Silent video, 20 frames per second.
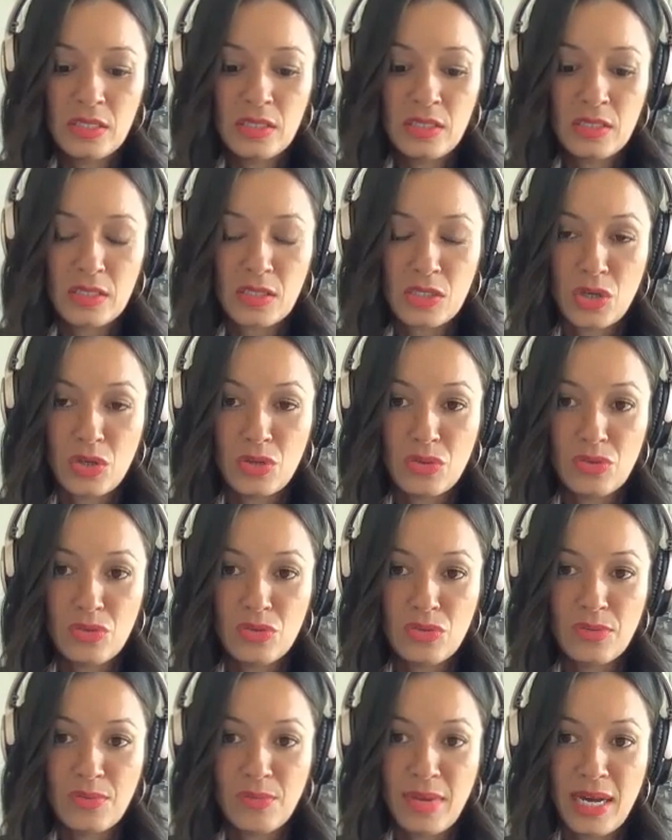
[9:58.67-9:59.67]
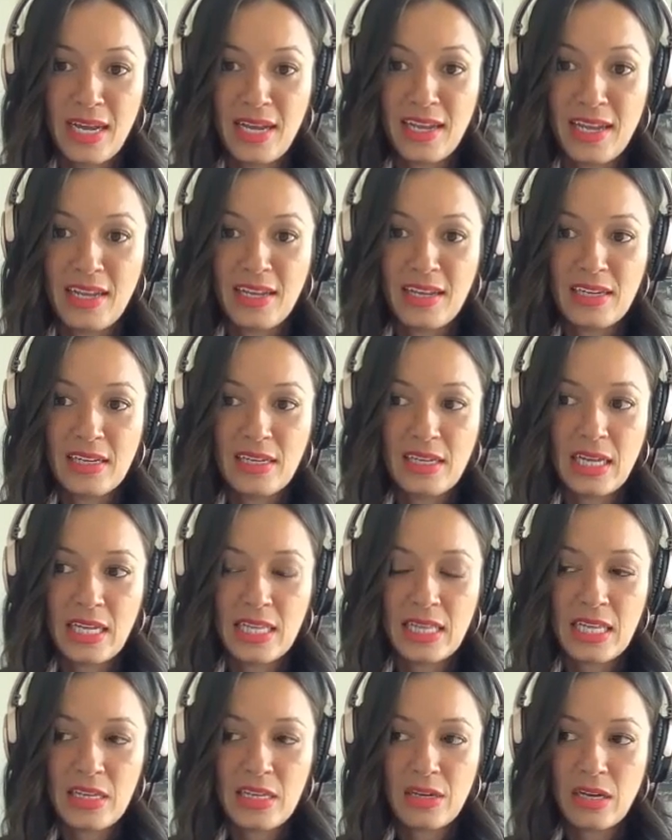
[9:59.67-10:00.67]
So I
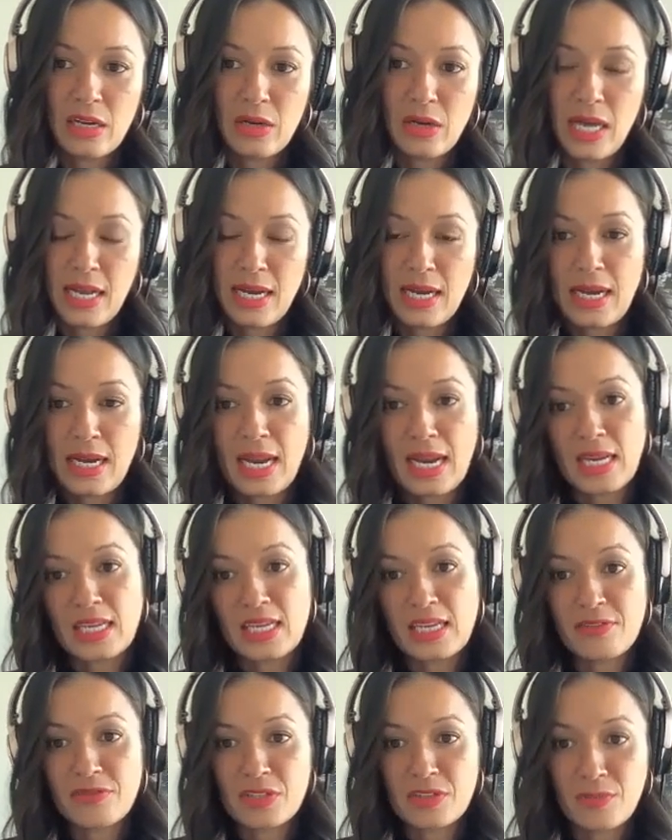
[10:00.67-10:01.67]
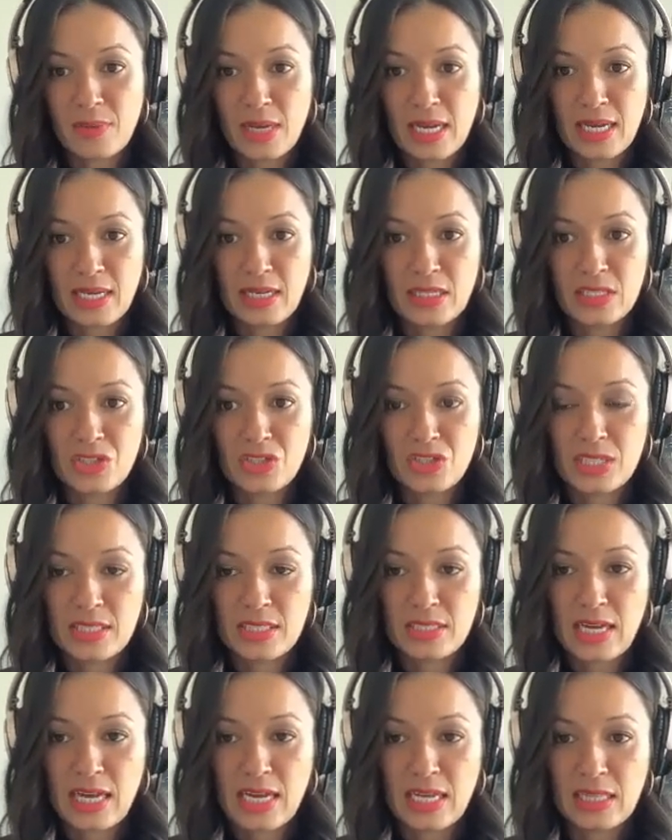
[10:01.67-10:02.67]
think an innate gift of mine is
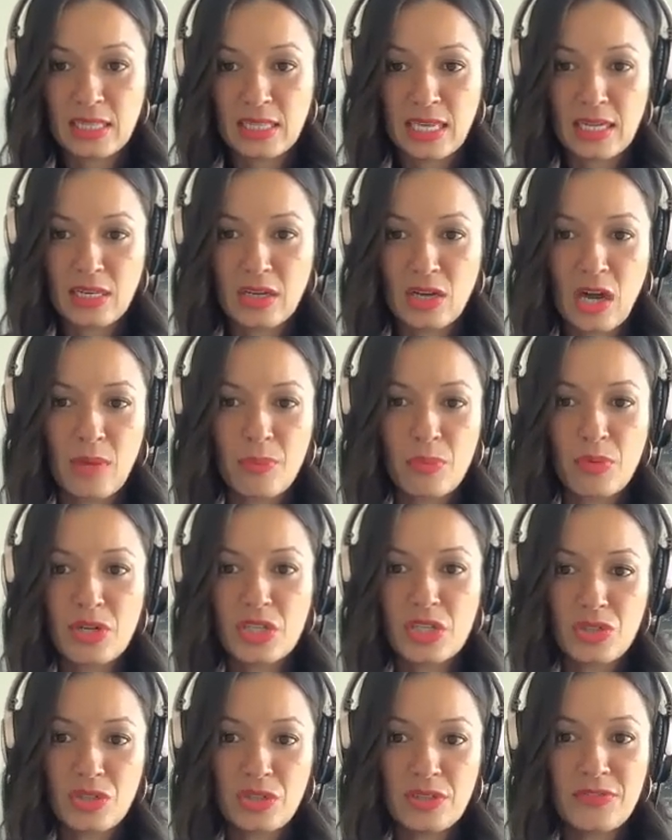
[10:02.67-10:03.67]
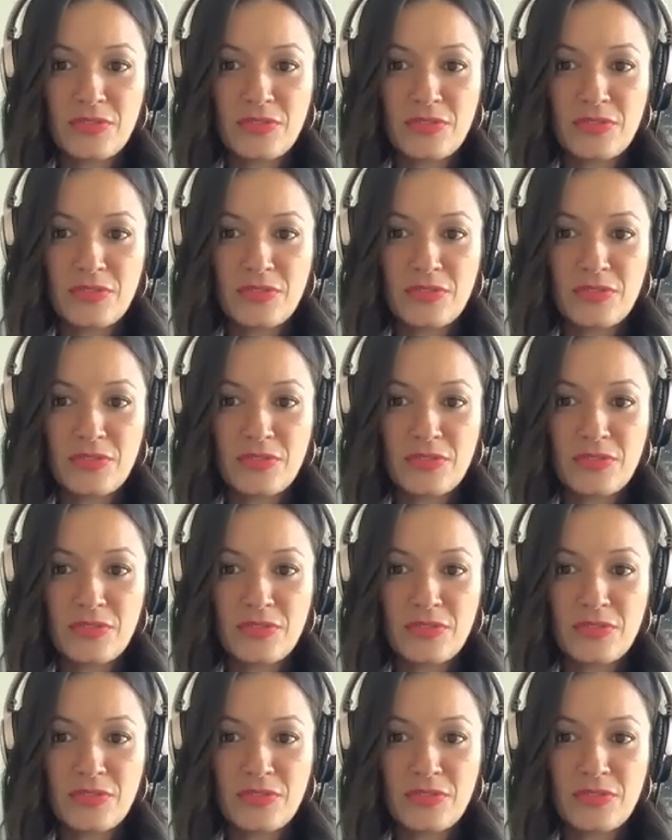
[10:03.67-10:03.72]
just, I like operational